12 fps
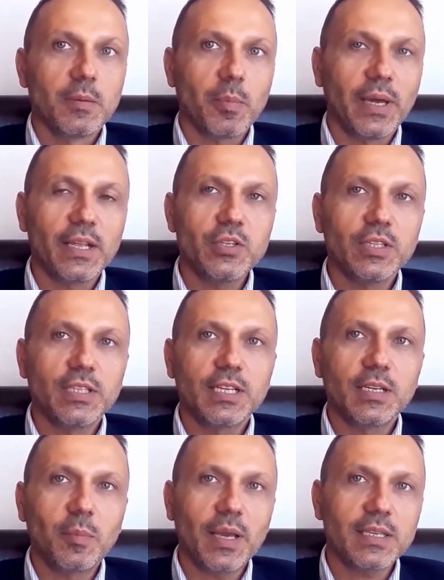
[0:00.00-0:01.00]
managing the
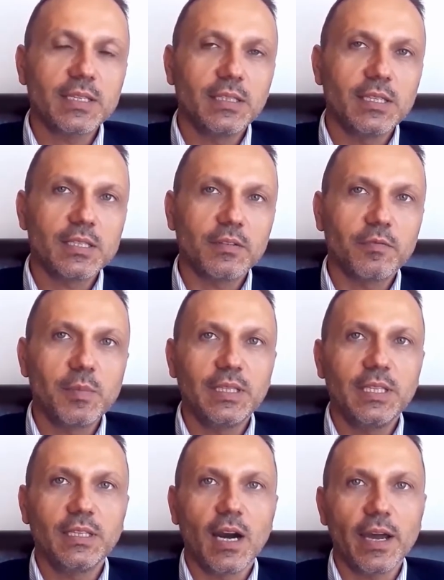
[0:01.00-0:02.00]
complexities of
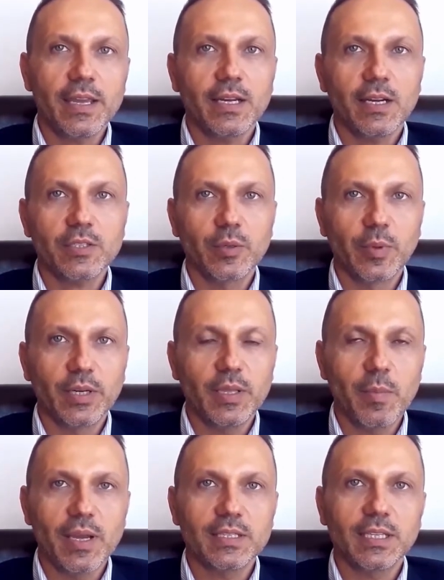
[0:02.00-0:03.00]
meeting high customer
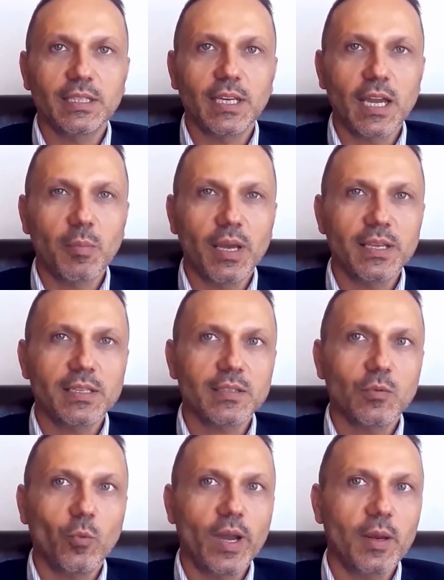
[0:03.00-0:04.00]
demands and
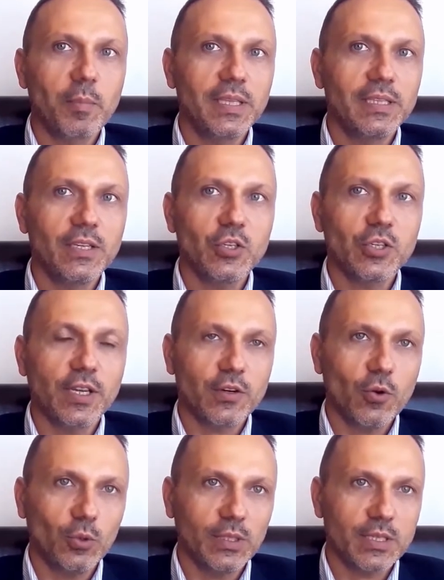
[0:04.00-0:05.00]
timelines while meeting
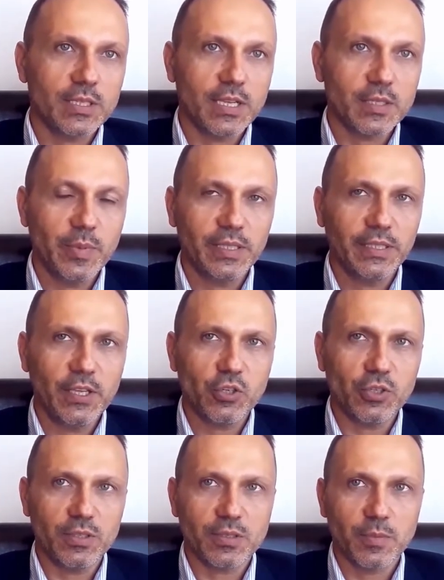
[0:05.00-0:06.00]
shareholders'
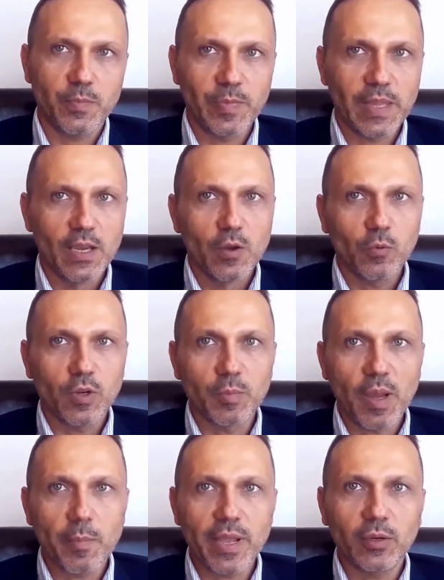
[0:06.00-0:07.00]
expectations. With
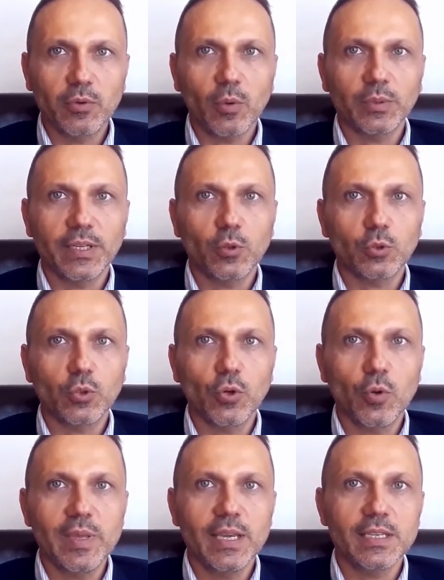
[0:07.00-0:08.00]
my background and
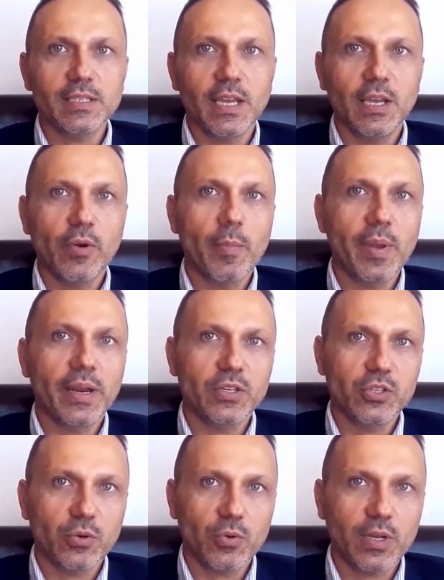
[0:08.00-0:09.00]
autonomy as area
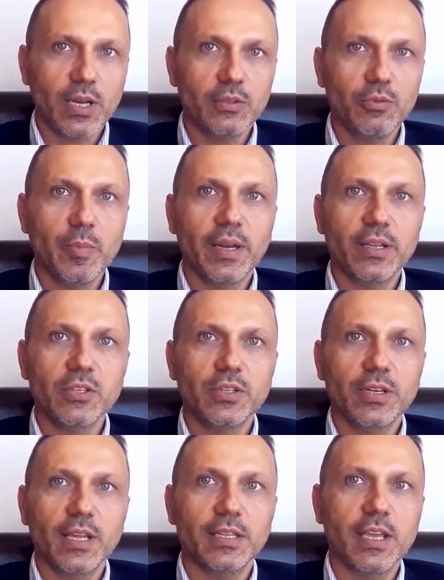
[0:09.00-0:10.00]
manager or country manager
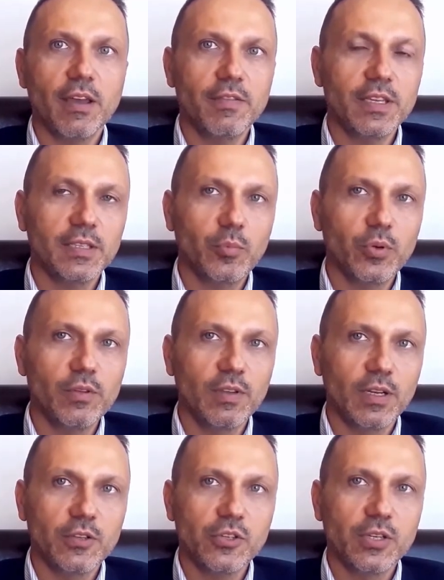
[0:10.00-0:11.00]
and having the
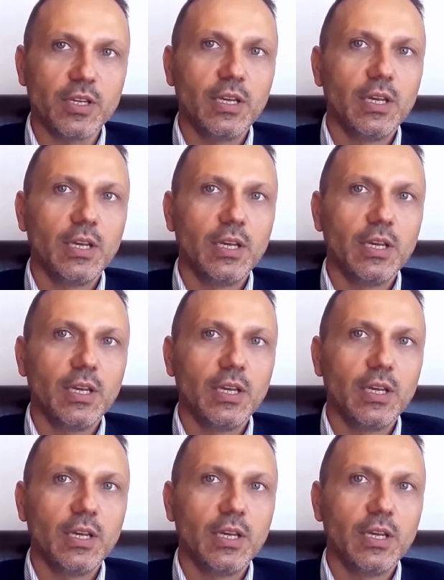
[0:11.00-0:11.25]
privilege